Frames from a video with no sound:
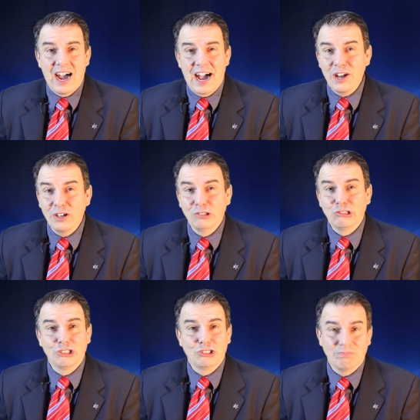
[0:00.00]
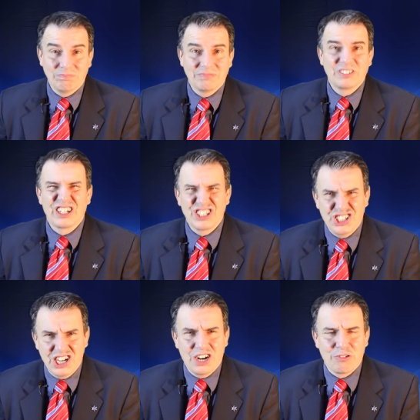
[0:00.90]
I'm going to sh
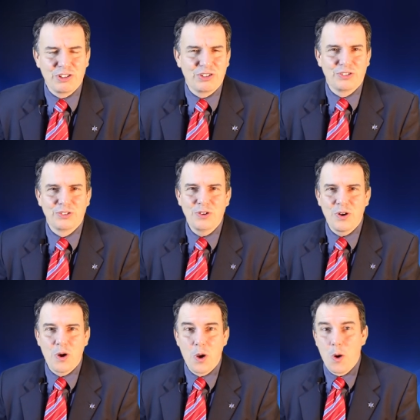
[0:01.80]
share with you